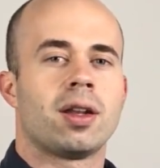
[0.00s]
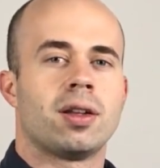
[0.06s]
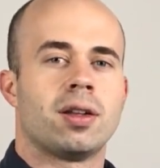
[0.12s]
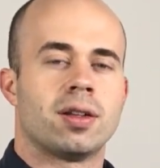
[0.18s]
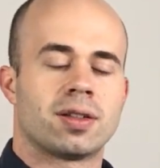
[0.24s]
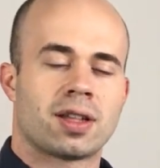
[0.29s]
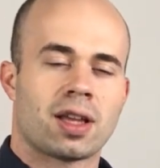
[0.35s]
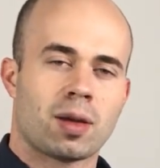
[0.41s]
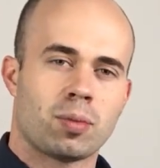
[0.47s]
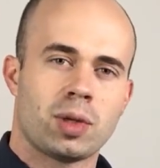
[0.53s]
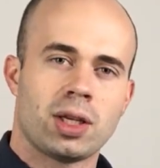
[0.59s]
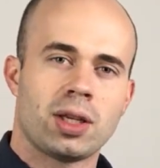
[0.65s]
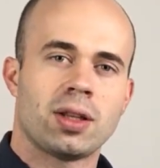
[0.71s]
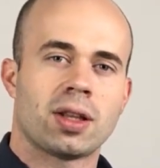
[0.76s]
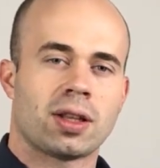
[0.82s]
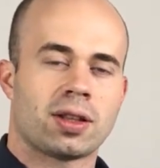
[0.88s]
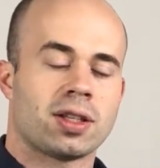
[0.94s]
Does that
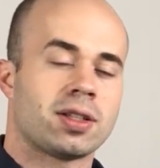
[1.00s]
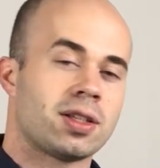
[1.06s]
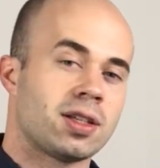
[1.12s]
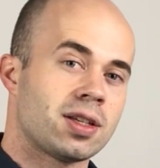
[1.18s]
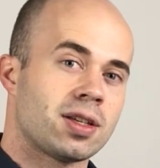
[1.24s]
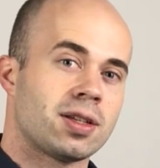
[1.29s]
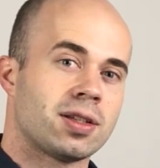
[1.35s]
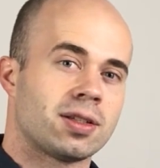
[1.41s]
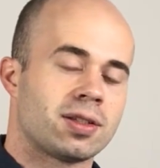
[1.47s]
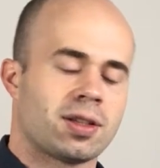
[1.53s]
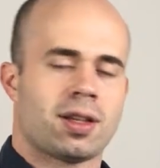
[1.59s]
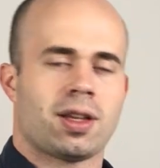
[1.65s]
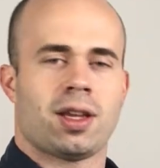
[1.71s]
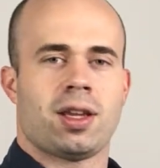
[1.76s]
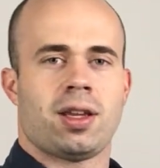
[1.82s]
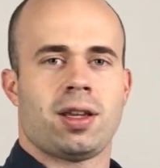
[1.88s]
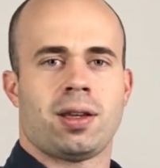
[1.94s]
mean that this is
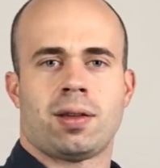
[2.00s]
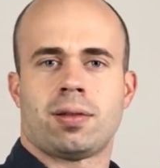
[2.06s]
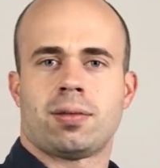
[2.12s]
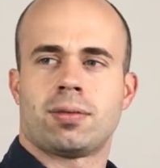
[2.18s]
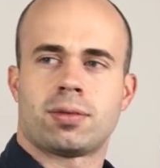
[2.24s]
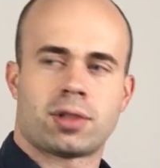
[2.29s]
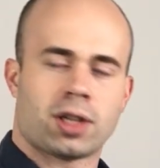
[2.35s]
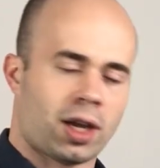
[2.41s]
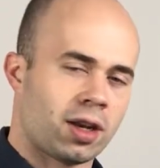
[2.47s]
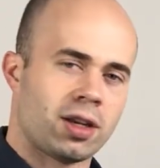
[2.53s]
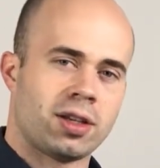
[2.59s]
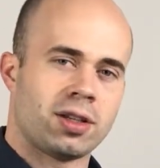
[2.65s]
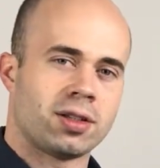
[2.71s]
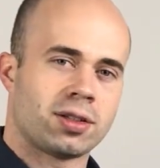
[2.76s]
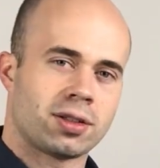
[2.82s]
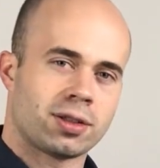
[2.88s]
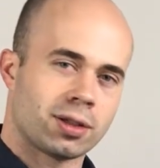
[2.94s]
a
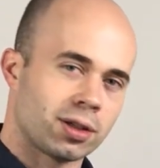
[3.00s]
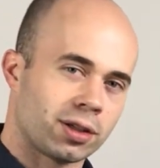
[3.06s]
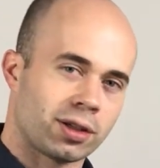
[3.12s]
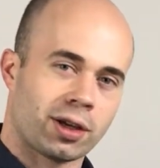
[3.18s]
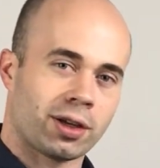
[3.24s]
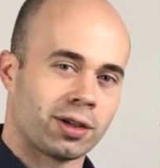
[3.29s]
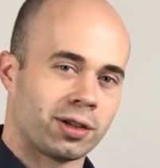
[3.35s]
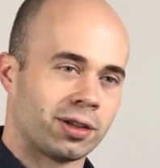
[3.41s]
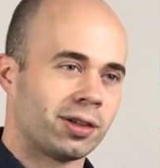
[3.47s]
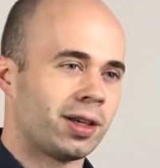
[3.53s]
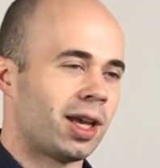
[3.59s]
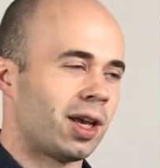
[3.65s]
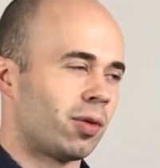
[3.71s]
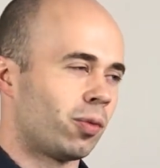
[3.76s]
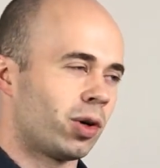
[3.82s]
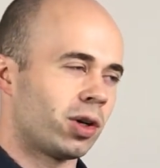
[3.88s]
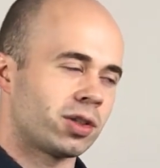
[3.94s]
Chinese katana?
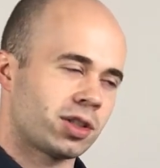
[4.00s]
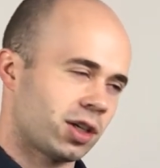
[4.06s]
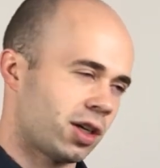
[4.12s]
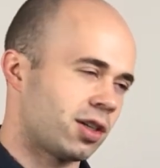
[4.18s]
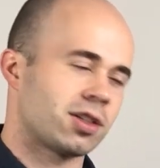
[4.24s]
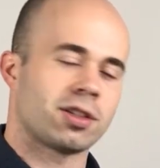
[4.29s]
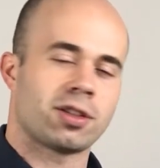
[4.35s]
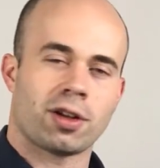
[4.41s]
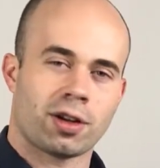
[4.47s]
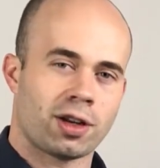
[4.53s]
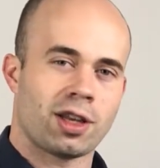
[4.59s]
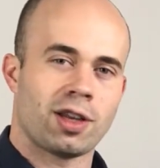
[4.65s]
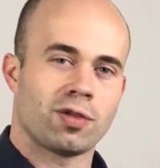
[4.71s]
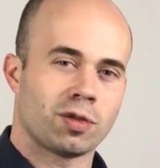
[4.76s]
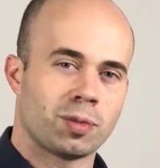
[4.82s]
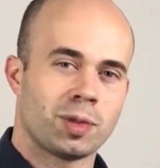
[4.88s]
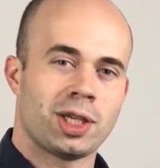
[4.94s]
And what does Chinese katana
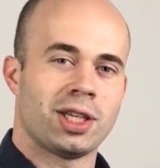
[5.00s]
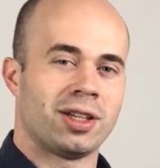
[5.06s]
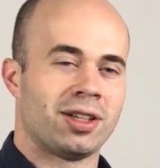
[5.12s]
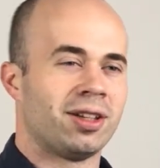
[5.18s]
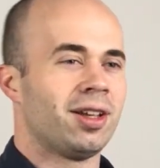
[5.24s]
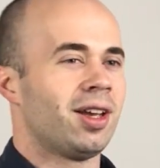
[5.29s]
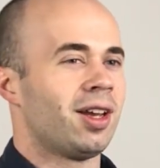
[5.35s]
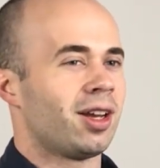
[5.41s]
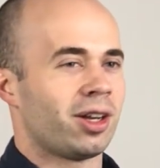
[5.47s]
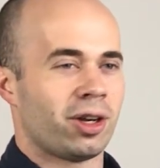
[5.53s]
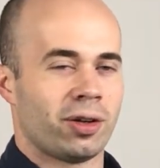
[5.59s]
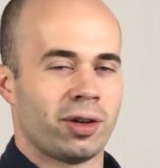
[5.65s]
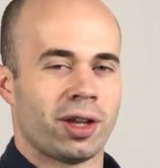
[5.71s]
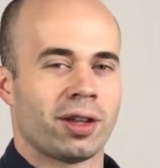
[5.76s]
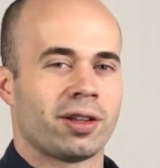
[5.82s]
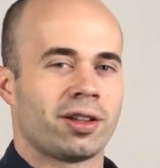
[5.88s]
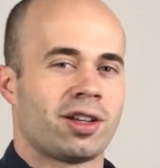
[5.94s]
even mean? Go
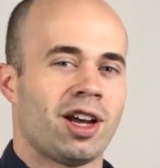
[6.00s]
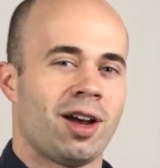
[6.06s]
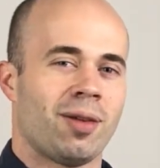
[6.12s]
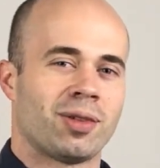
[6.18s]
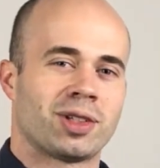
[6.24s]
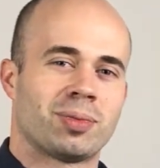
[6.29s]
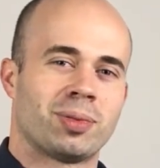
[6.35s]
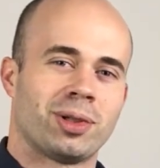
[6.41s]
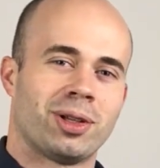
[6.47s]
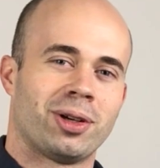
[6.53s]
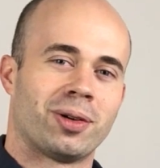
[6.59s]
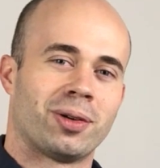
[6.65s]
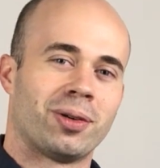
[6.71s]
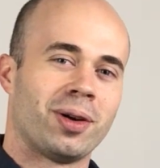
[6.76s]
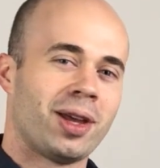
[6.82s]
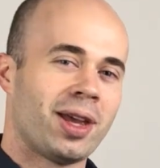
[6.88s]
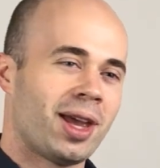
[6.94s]
down in the comments
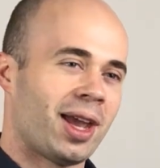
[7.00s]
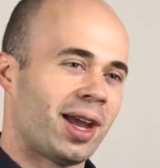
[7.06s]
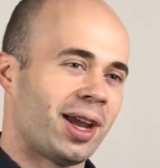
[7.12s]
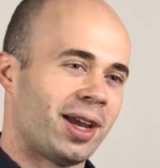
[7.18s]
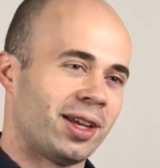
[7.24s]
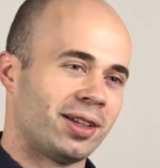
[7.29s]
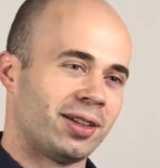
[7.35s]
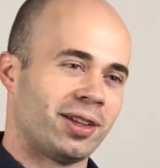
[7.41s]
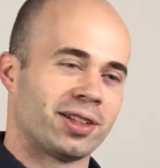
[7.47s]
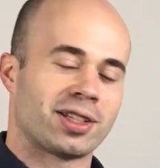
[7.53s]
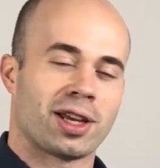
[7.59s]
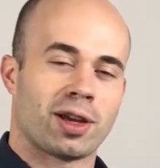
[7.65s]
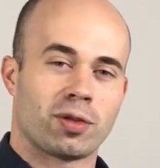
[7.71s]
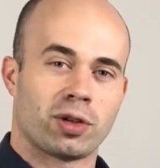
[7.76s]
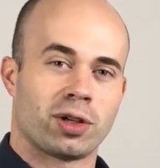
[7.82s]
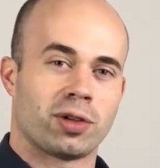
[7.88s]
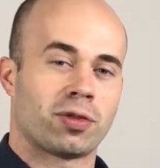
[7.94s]
below and let's
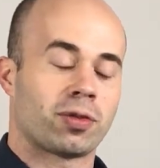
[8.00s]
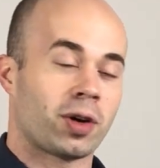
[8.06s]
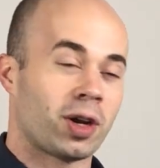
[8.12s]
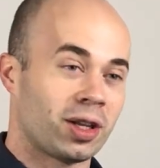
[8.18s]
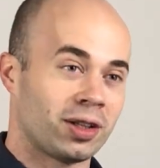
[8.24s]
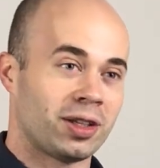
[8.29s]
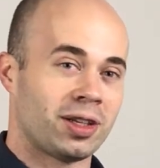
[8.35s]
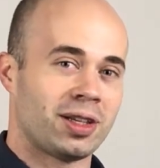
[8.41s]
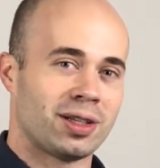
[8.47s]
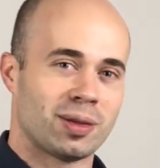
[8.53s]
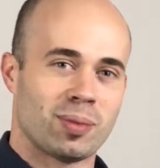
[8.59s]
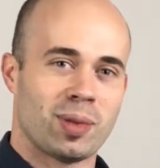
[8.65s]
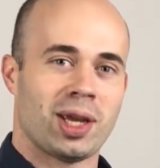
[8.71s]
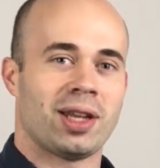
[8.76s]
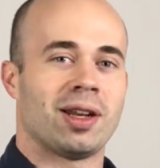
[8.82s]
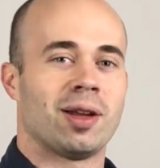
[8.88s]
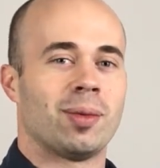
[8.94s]
have a friendly
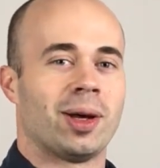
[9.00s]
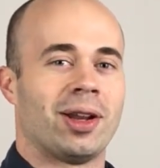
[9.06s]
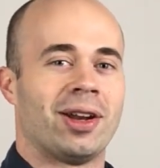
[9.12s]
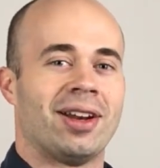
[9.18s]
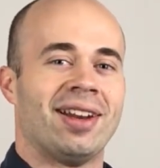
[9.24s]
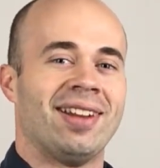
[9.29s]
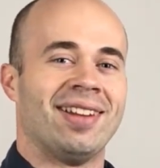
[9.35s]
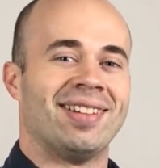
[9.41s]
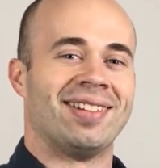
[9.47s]
debate about it.